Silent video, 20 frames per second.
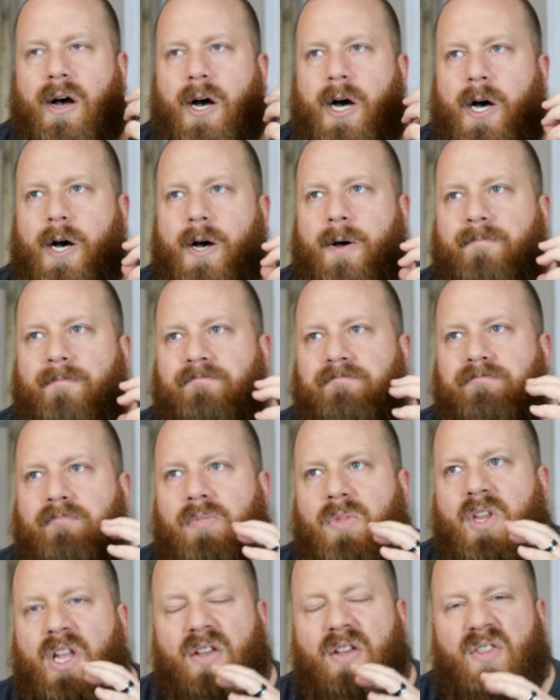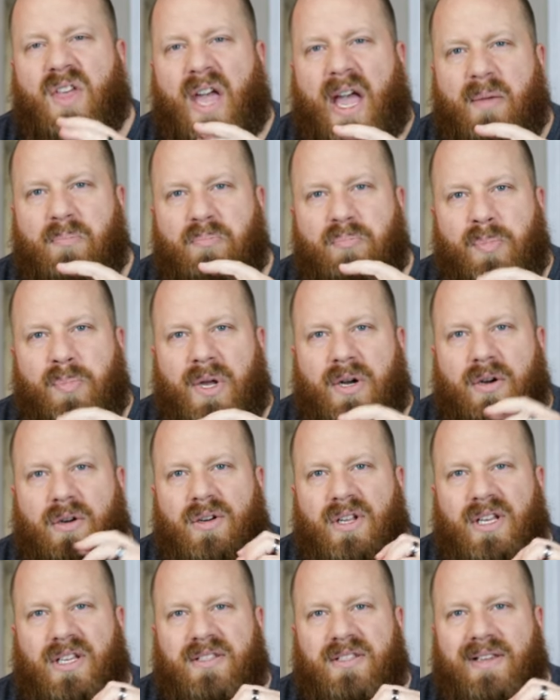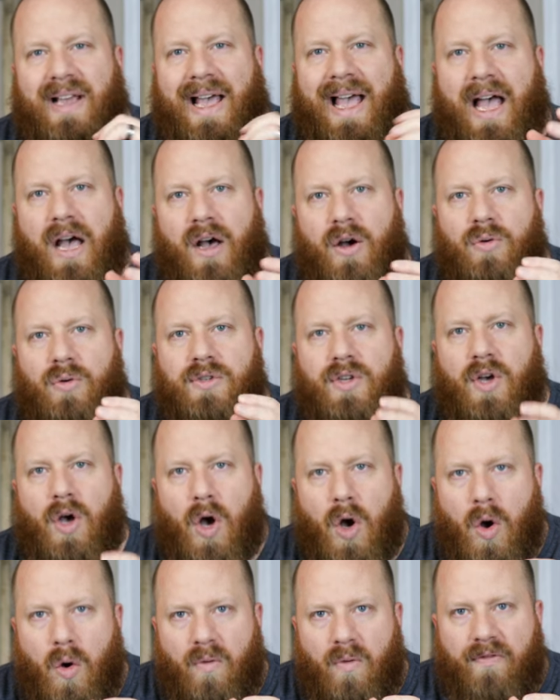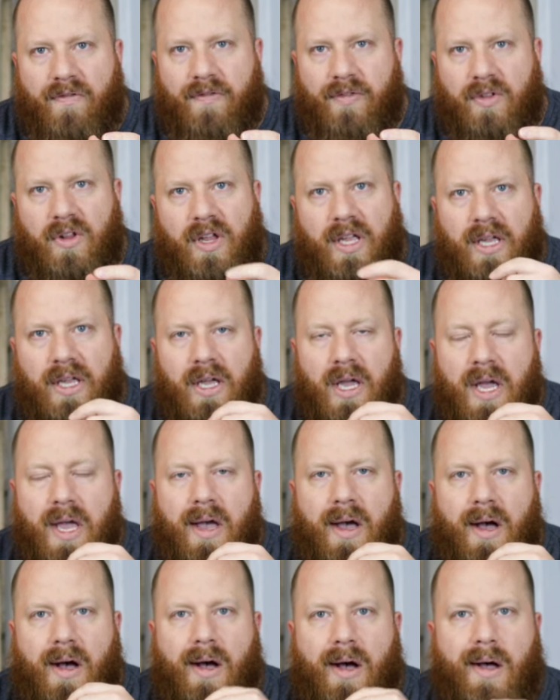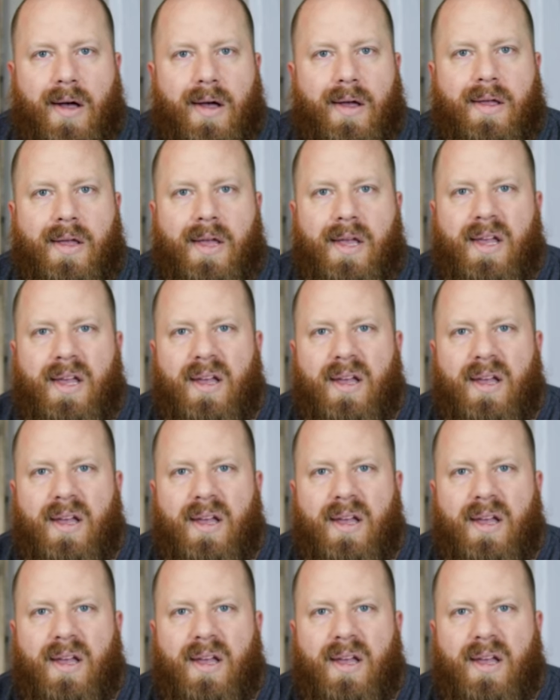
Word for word: um, that bitterness out, hopefully. Uh,